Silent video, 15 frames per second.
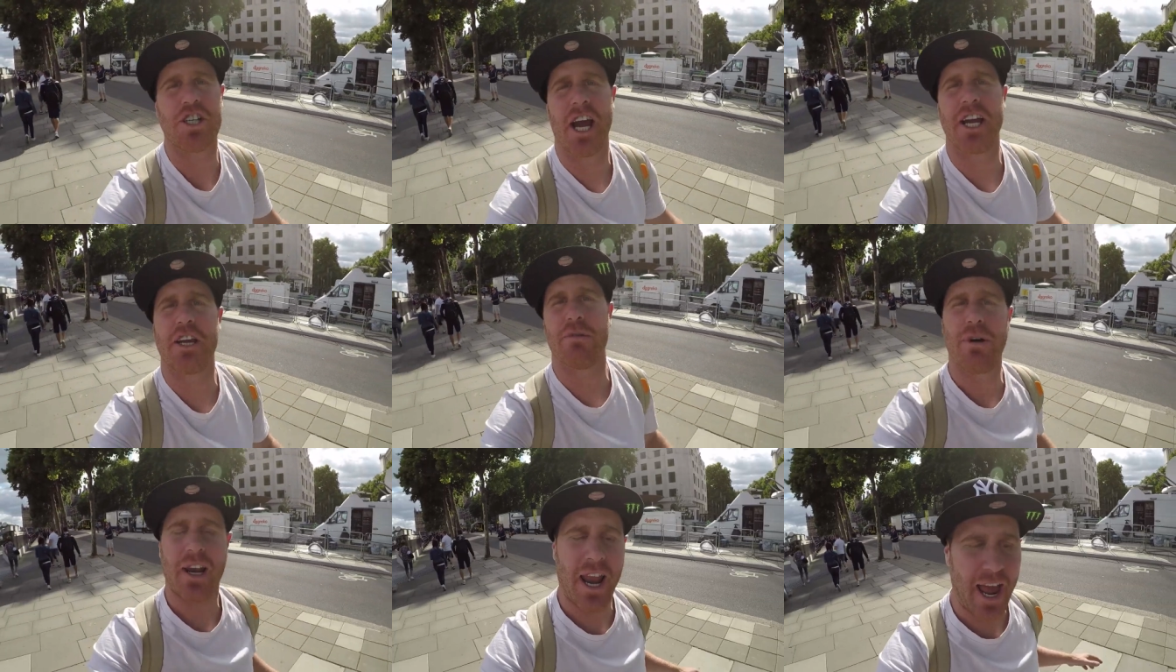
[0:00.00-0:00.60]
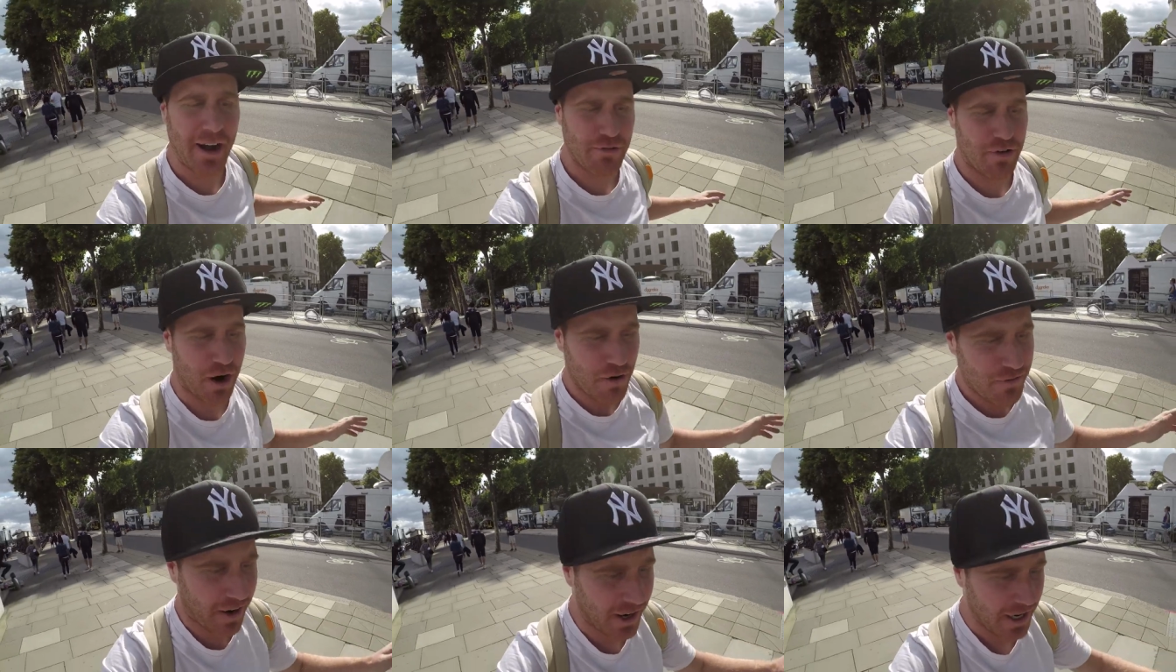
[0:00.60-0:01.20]
Jaguar, Land
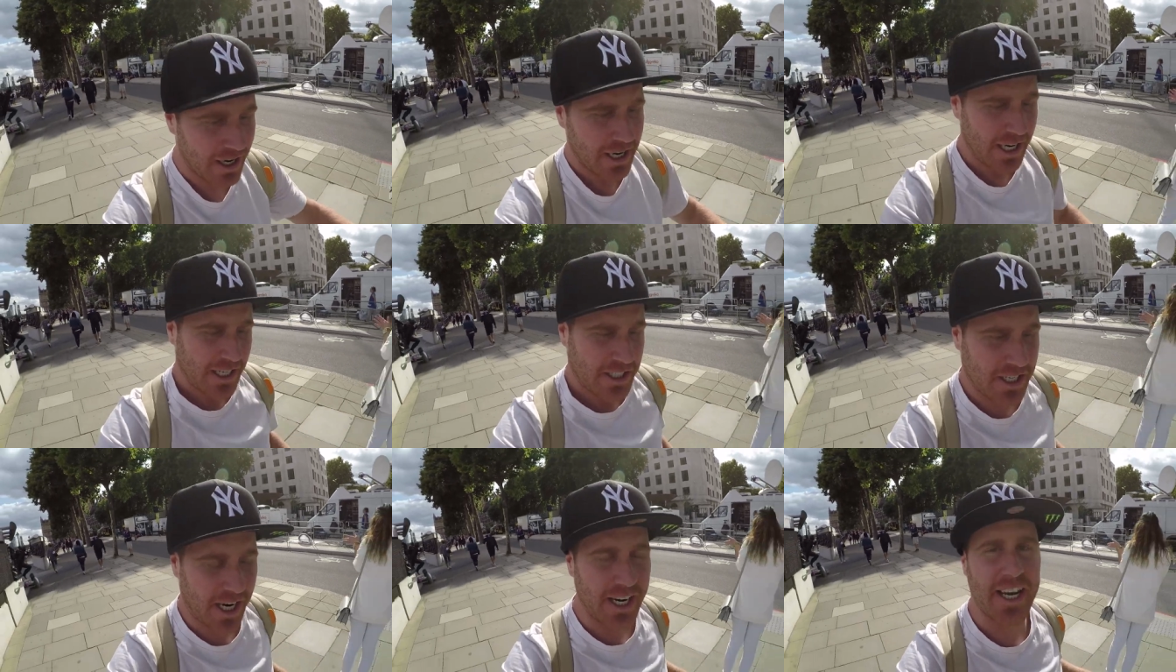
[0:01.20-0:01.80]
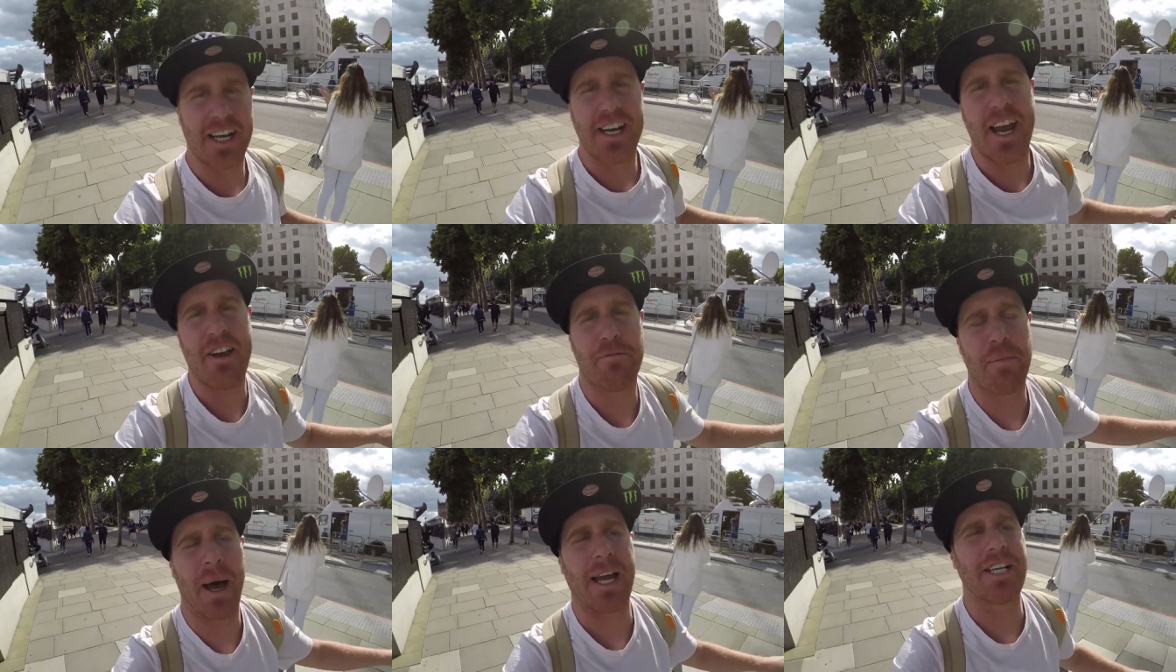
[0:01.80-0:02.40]
Rover, taking the
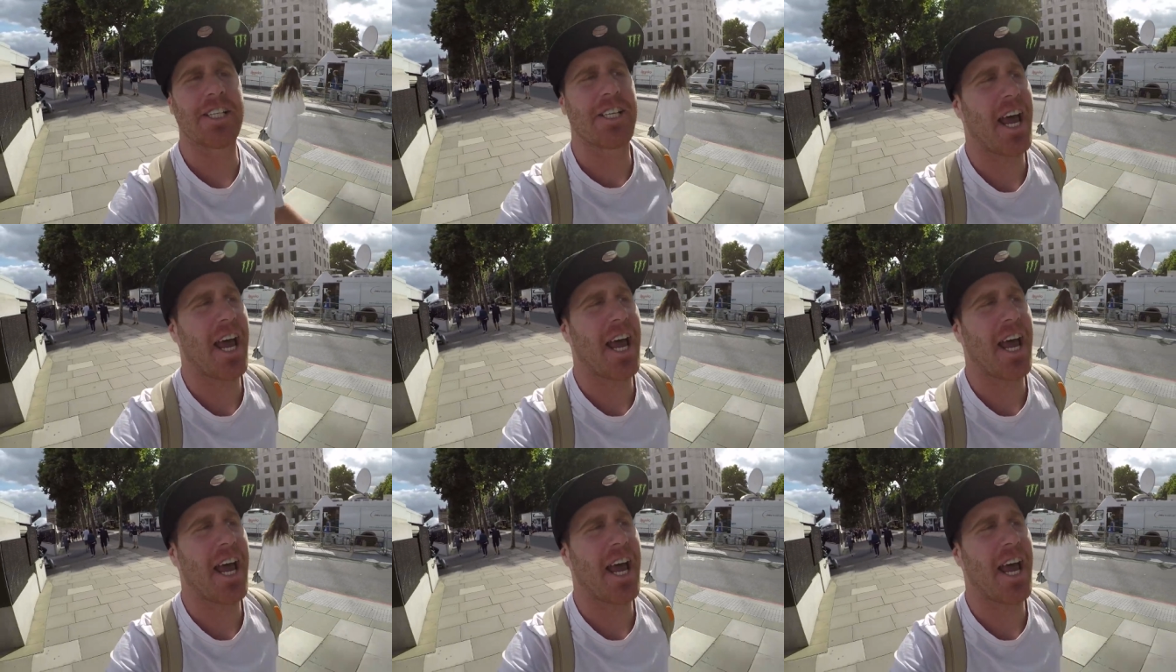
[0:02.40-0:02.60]
F-Pace